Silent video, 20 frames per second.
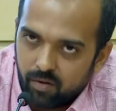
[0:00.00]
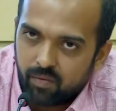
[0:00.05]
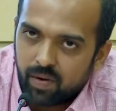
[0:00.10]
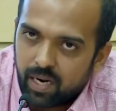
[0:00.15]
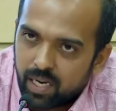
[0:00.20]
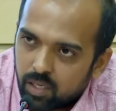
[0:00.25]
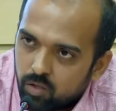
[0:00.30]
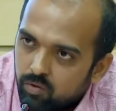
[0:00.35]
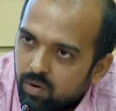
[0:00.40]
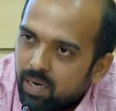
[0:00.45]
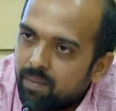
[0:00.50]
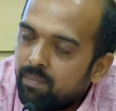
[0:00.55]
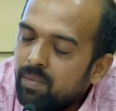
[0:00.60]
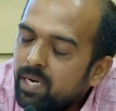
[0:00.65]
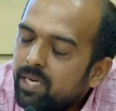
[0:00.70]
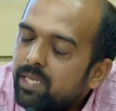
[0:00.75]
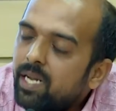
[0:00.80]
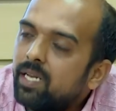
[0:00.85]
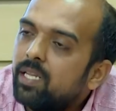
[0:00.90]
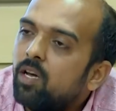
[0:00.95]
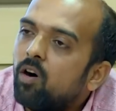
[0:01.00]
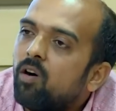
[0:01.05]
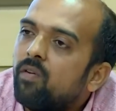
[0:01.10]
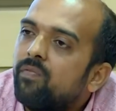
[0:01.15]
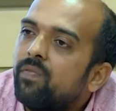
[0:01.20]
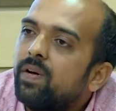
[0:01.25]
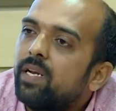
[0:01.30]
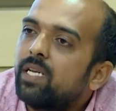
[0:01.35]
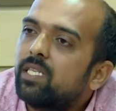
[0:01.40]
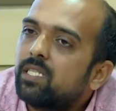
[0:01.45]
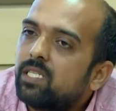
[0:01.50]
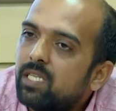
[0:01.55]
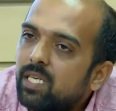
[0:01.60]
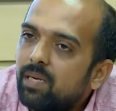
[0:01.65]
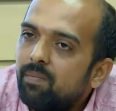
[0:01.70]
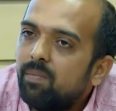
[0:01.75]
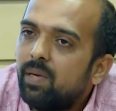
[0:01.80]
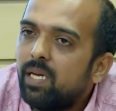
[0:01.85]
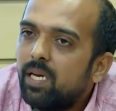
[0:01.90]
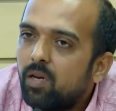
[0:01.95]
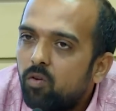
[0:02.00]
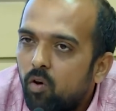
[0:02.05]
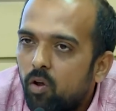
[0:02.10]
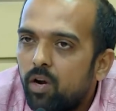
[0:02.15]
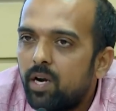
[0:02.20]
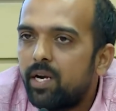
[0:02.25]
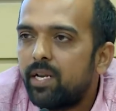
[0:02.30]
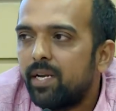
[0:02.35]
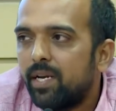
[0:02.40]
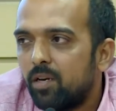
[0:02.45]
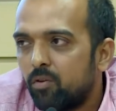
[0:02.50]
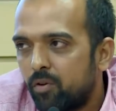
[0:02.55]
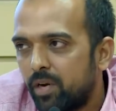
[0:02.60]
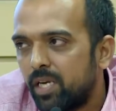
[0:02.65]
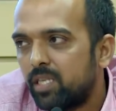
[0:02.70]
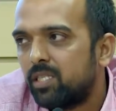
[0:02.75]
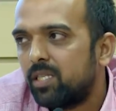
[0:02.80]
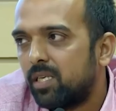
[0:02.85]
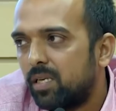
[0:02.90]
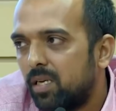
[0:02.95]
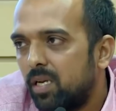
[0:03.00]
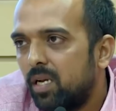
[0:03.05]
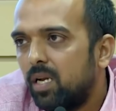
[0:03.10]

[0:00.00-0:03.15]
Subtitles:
one has to admit that they offer extremely quality education.